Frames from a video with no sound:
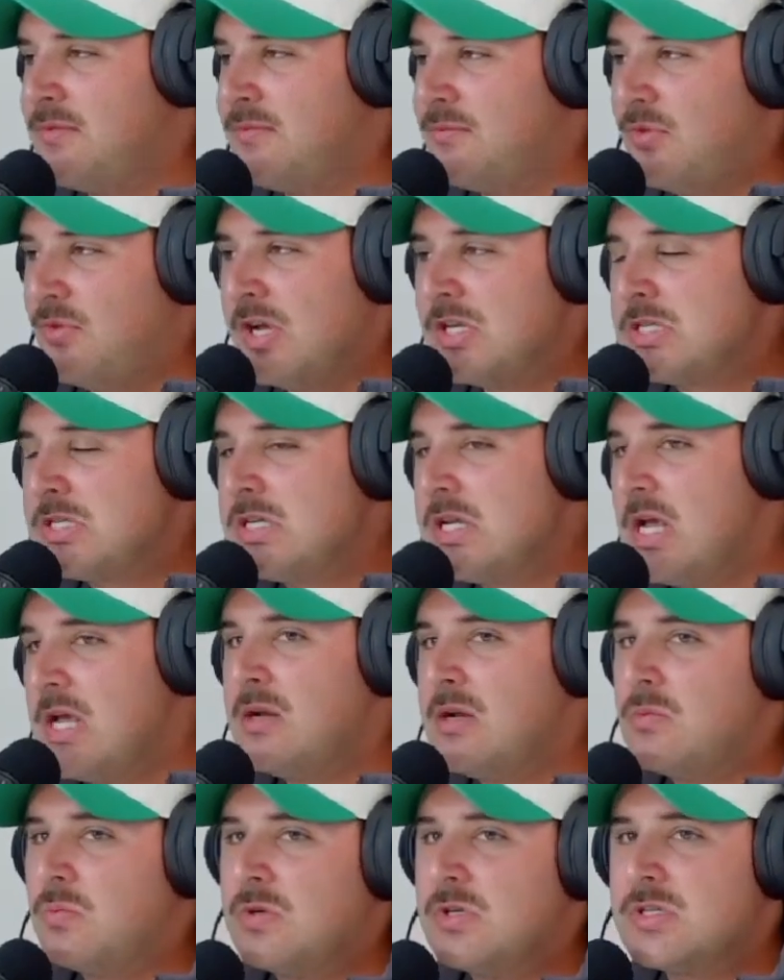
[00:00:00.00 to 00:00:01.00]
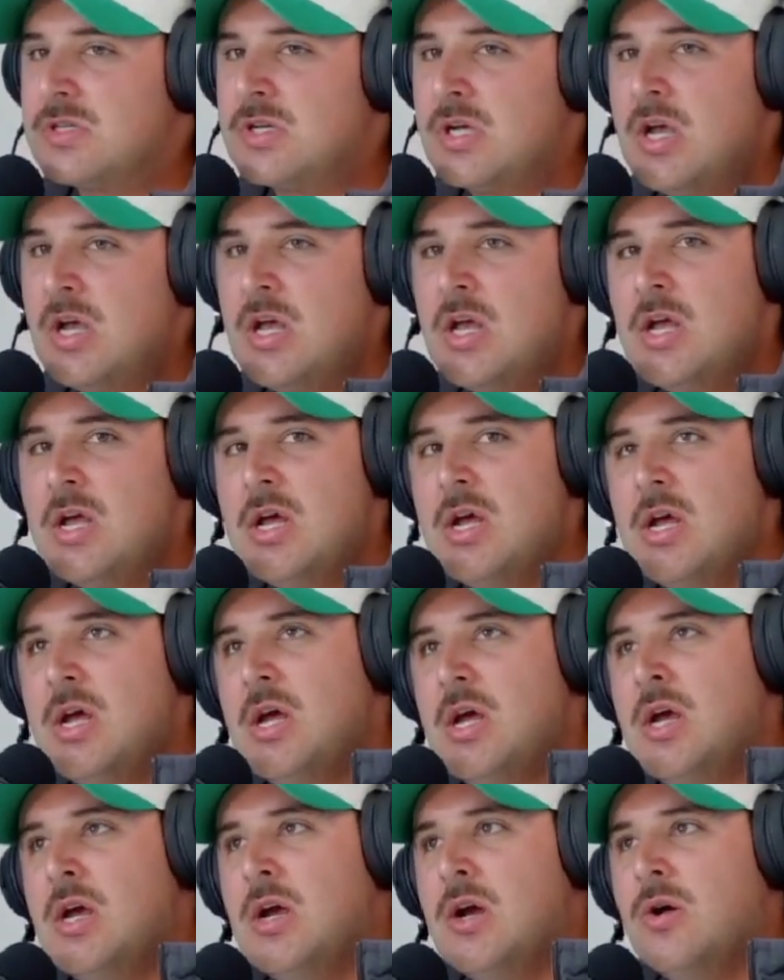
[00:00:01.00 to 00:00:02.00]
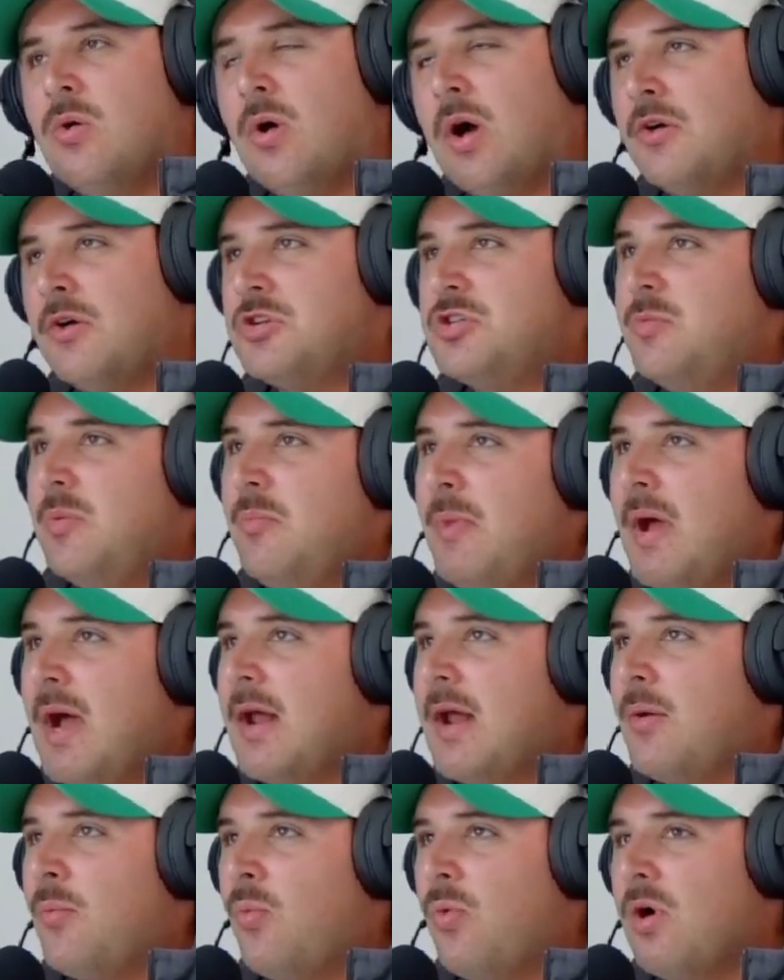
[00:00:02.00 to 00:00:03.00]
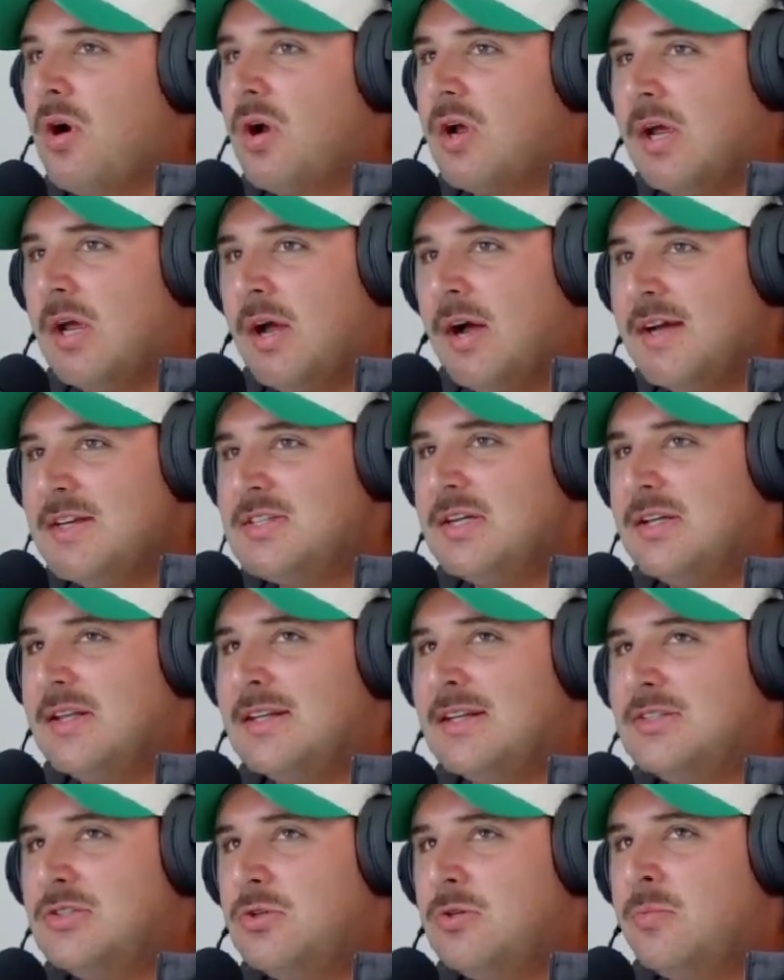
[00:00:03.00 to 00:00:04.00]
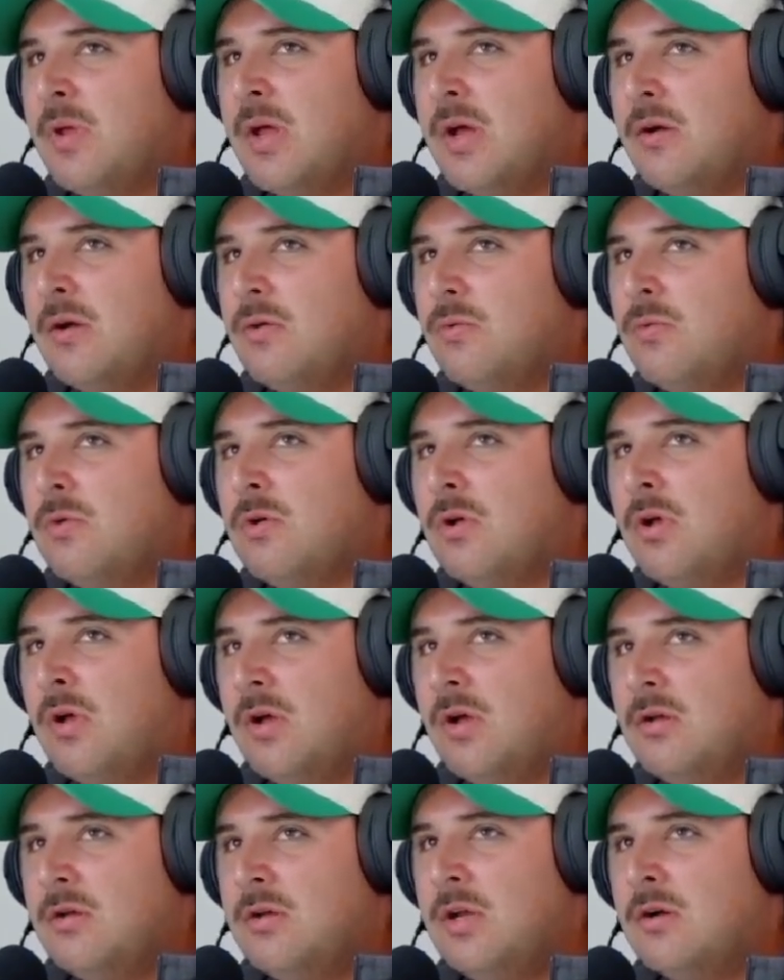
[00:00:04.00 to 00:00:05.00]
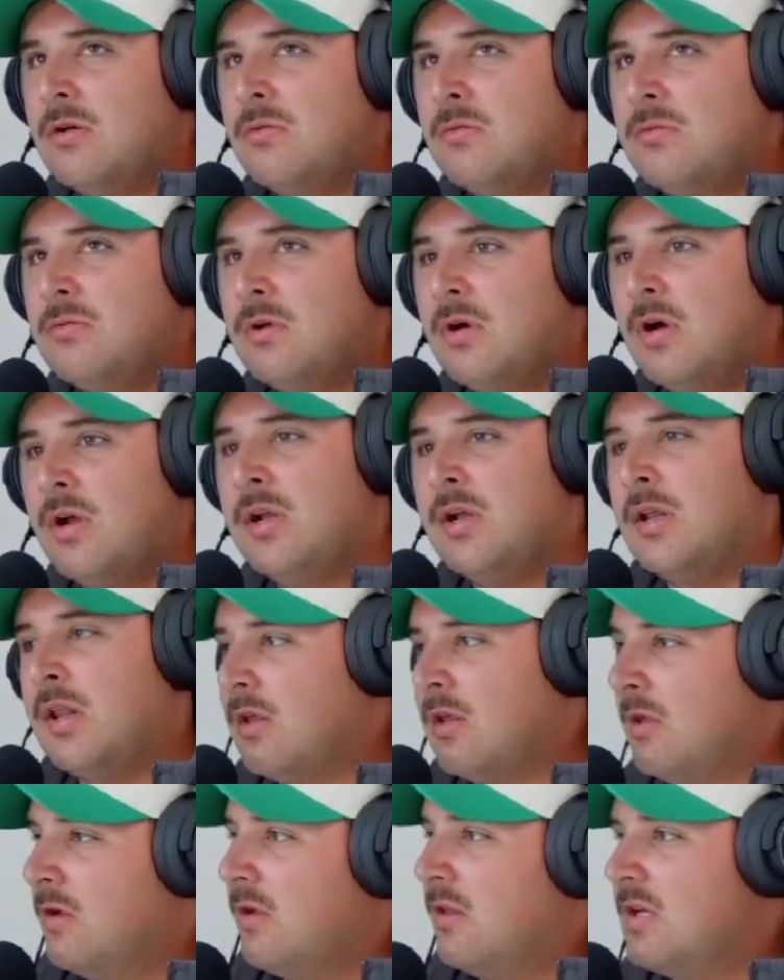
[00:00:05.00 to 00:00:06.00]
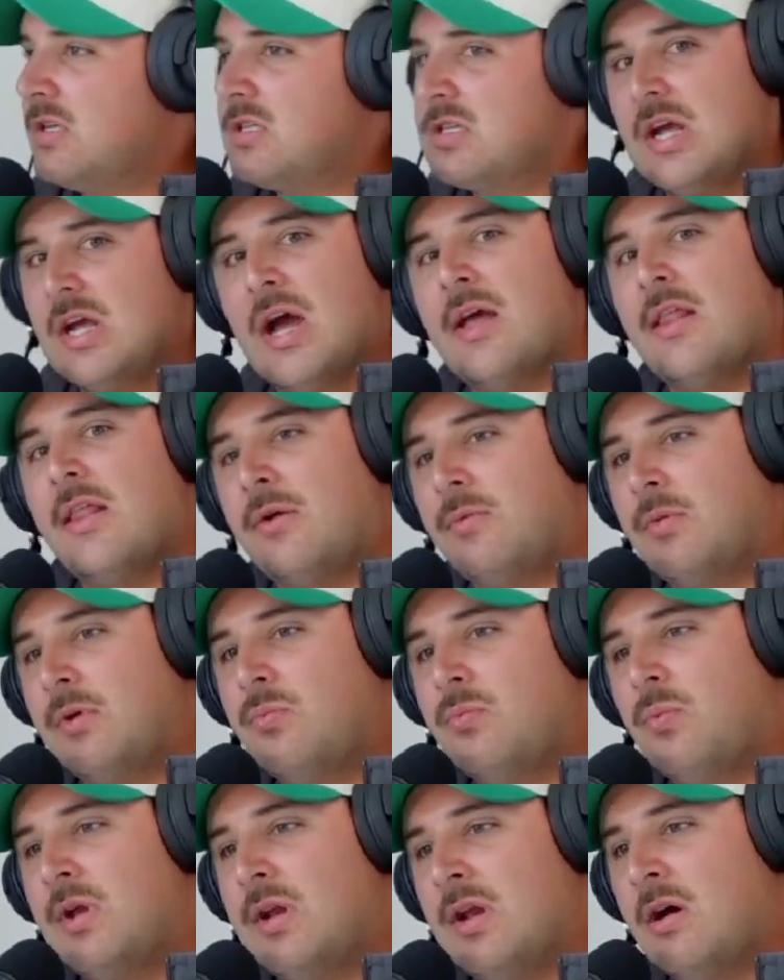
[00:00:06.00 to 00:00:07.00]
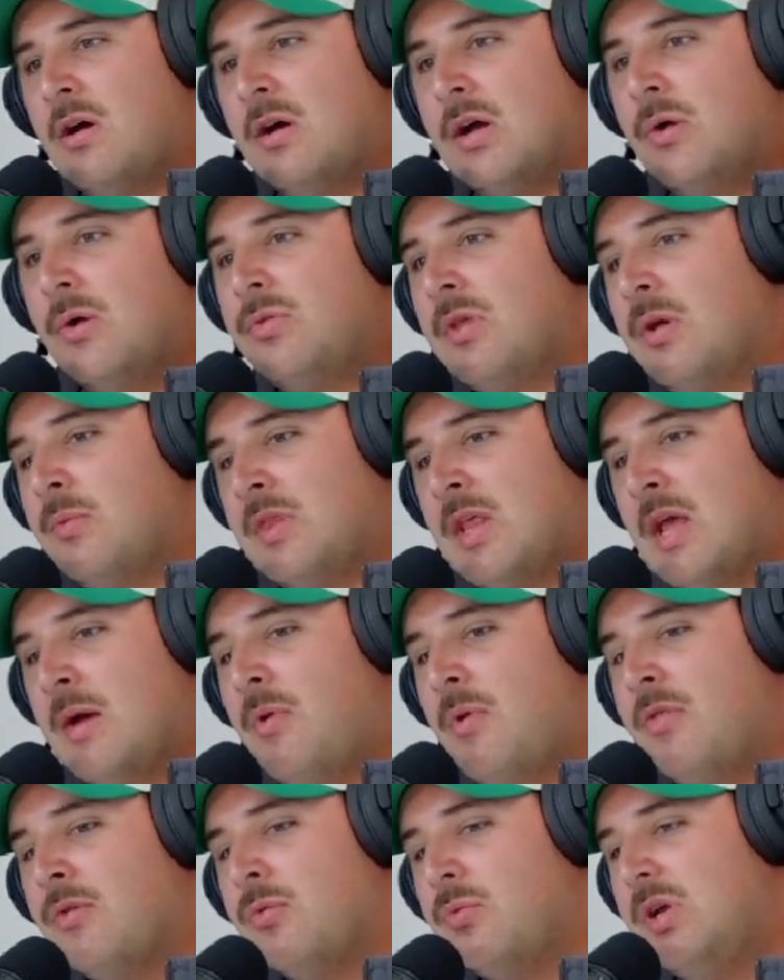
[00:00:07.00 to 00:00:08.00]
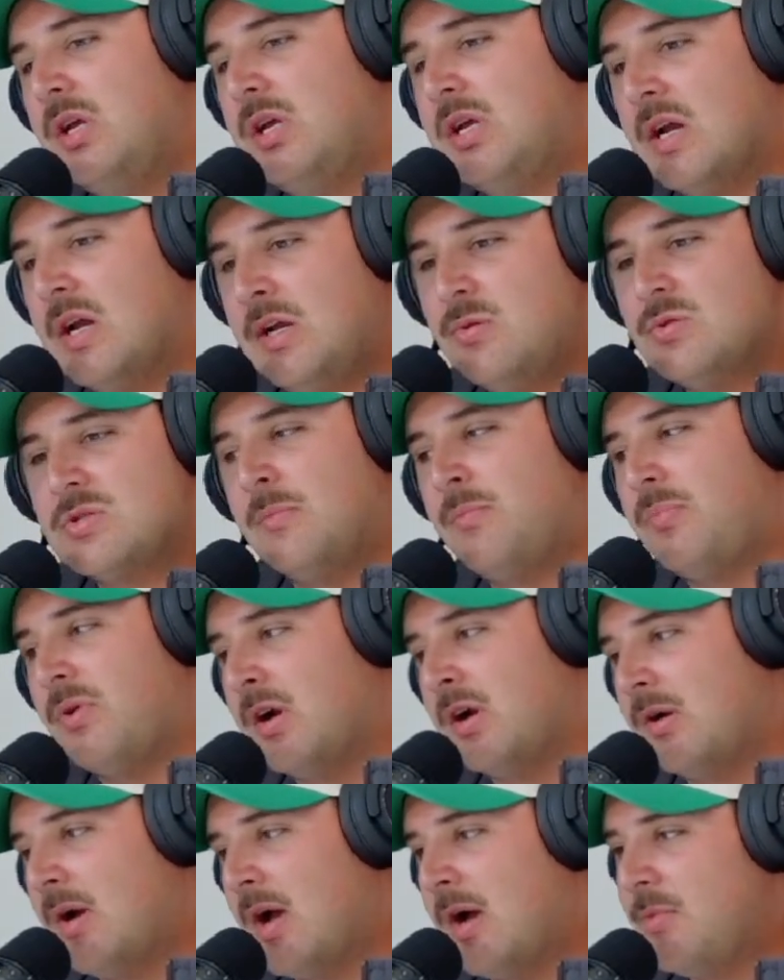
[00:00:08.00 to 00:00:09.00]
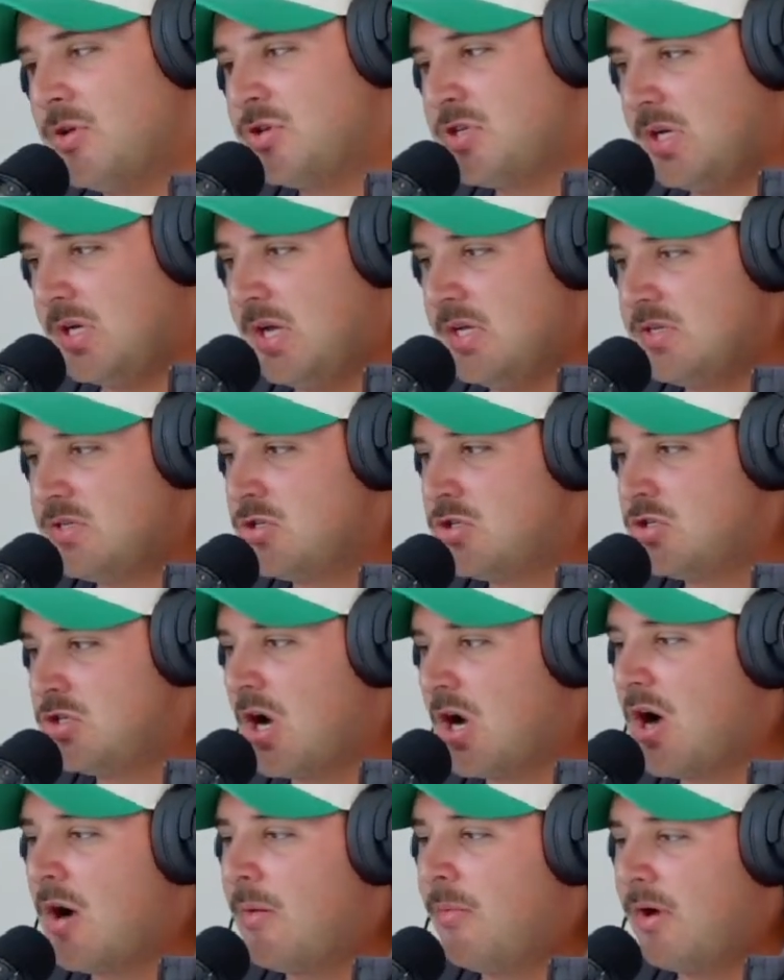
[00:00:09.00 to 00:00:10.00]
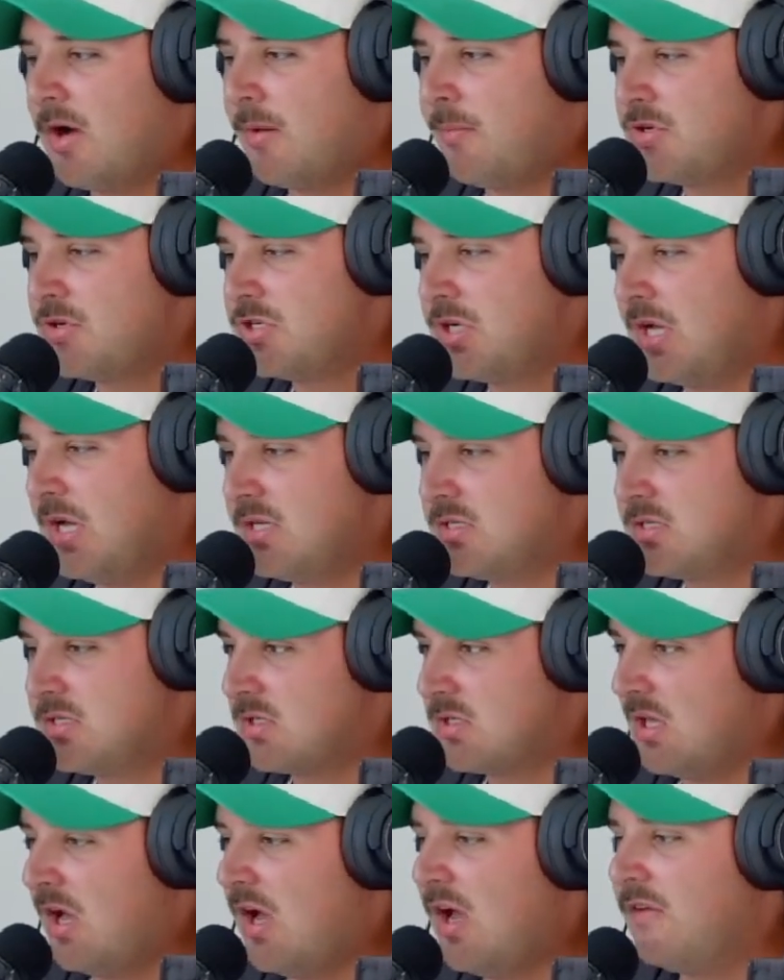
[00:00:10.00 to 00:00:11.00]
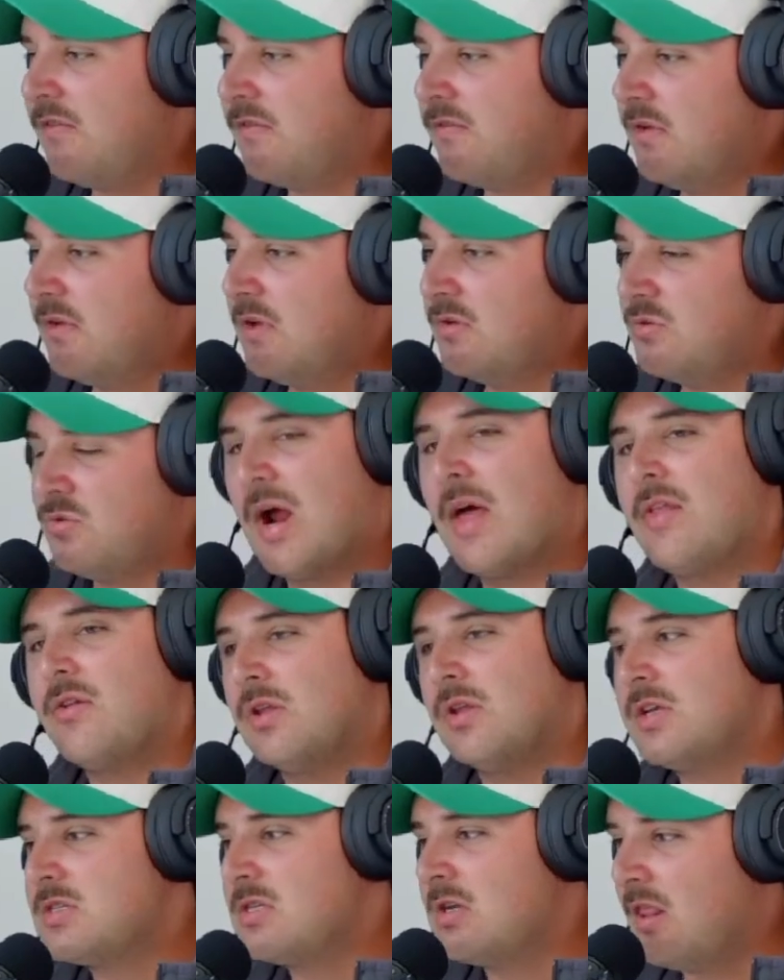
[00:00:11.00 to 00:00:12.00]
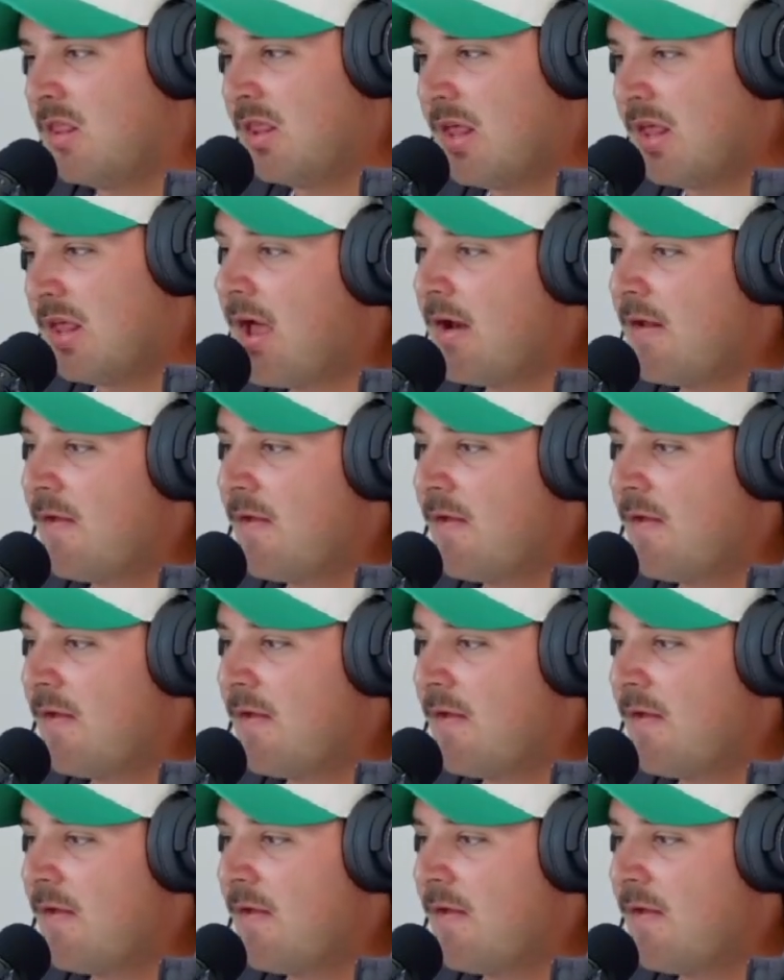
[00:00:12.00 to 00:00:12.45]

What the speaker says: resonated was, well, how could you be mad? I'm working. I say that too. I'm like, well, honey, like, look at this guy. Like, we went and hung out there with them on the weekend. He was complaining about how much he hates his job or how much he hates his life. You'd rather listen to that,